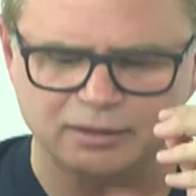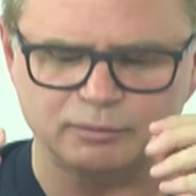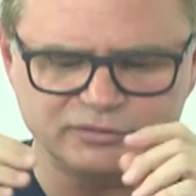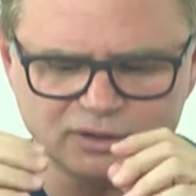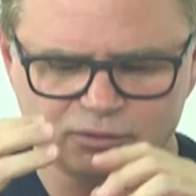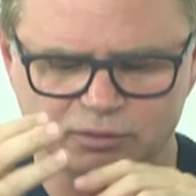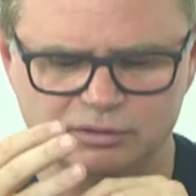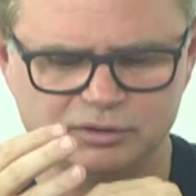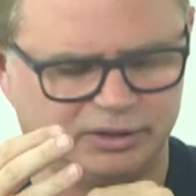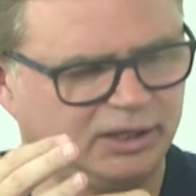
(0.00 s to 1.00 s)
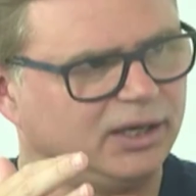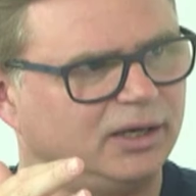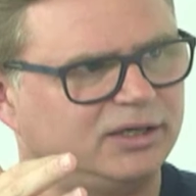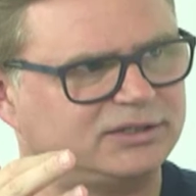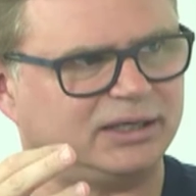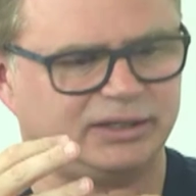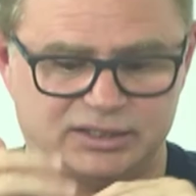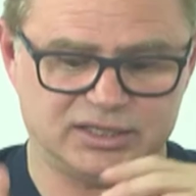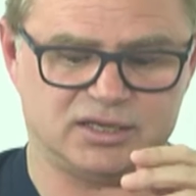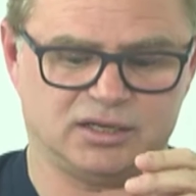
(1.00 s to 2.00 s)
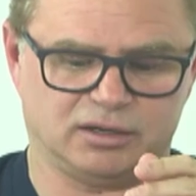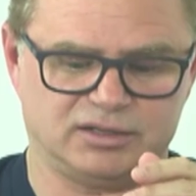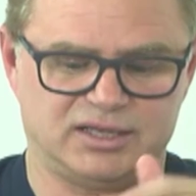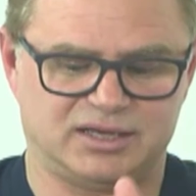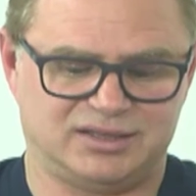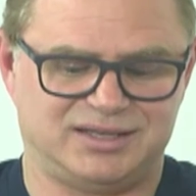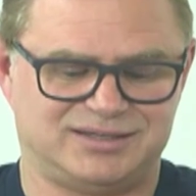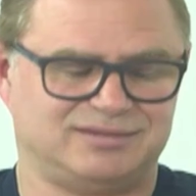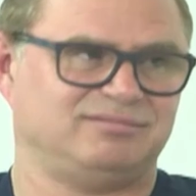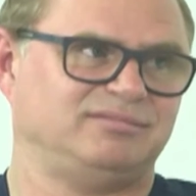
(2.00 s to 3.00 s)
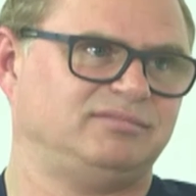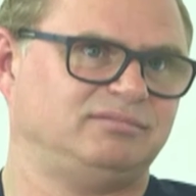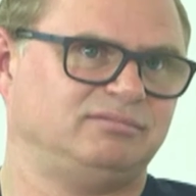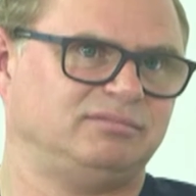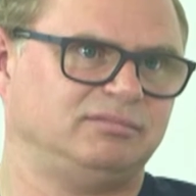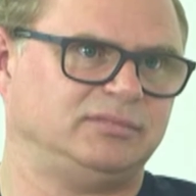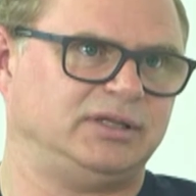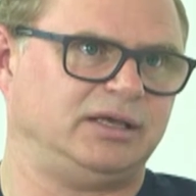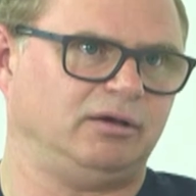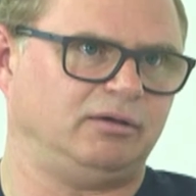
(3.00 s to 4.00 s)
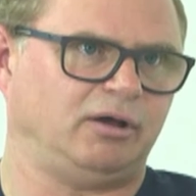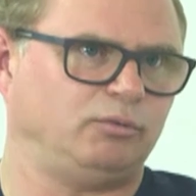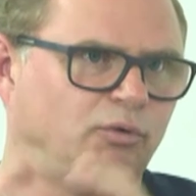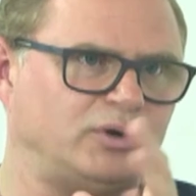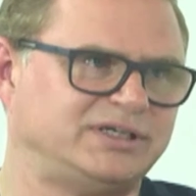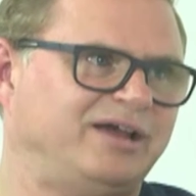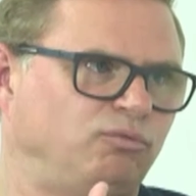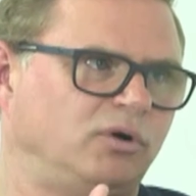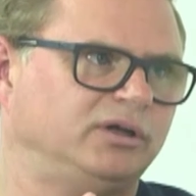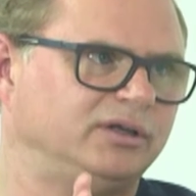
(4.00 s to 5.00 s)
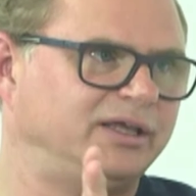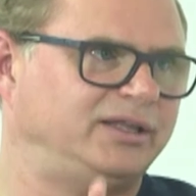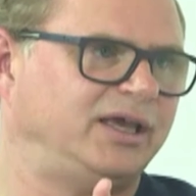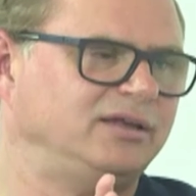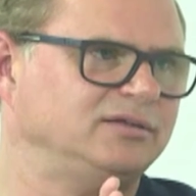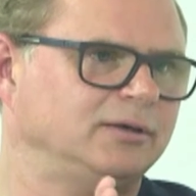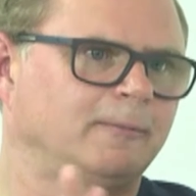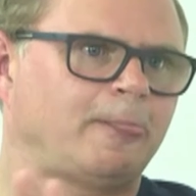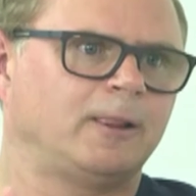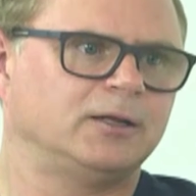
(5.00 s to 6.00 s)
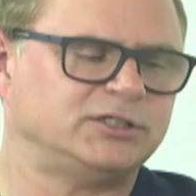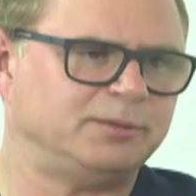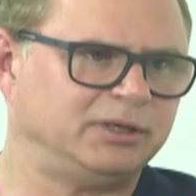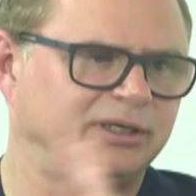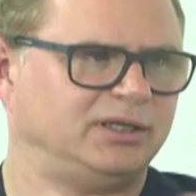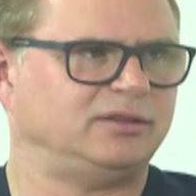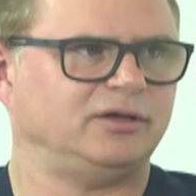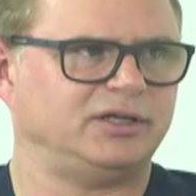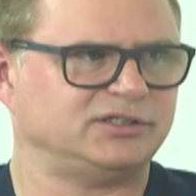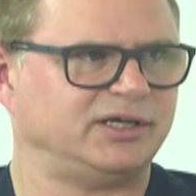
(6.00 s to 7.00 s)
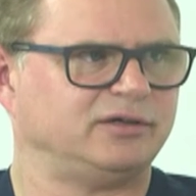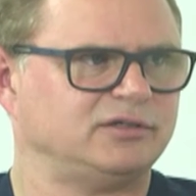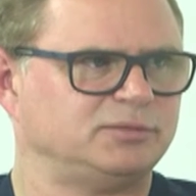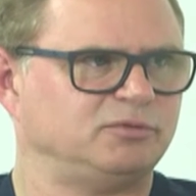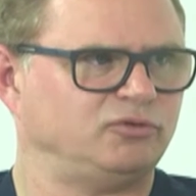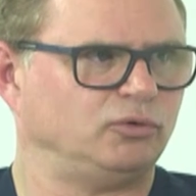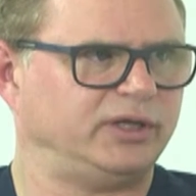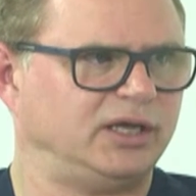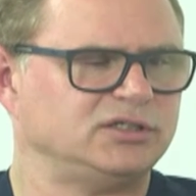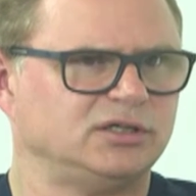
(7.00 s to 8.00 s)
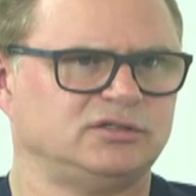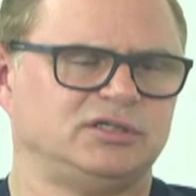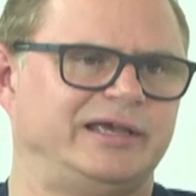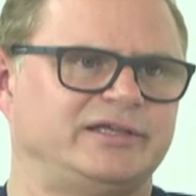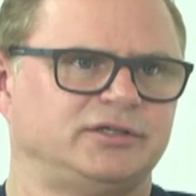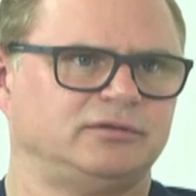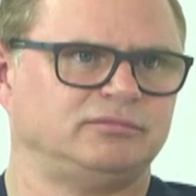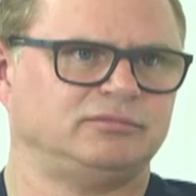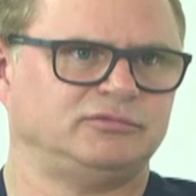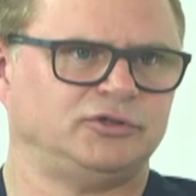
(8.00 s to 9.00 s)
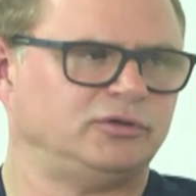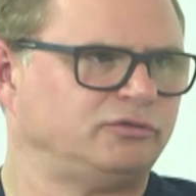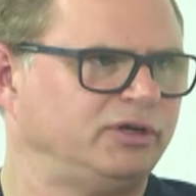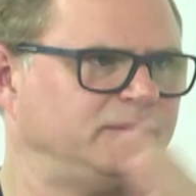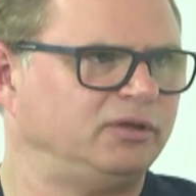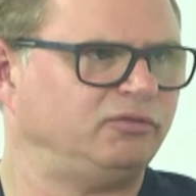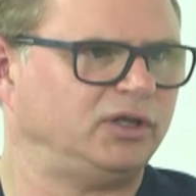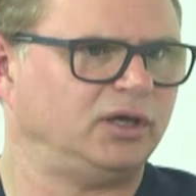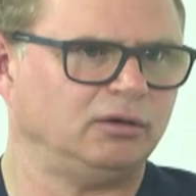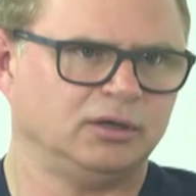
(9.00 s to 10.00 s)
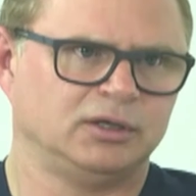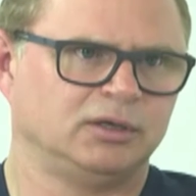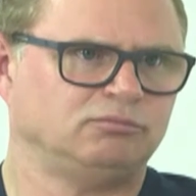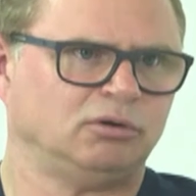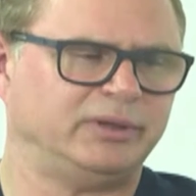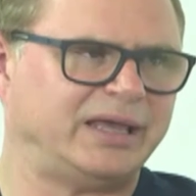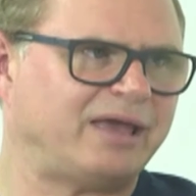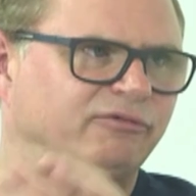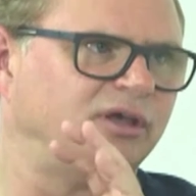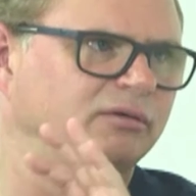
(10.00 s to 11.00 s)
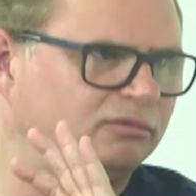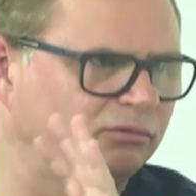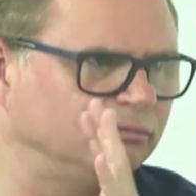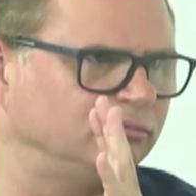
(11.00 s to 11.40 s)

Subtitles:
Yeah, we've done quite. Yeah, exactly. Yeah. And these, I would always have one at the end, typically 30 seconds before the end. So say it's a 2 to 3 minute video, probably have it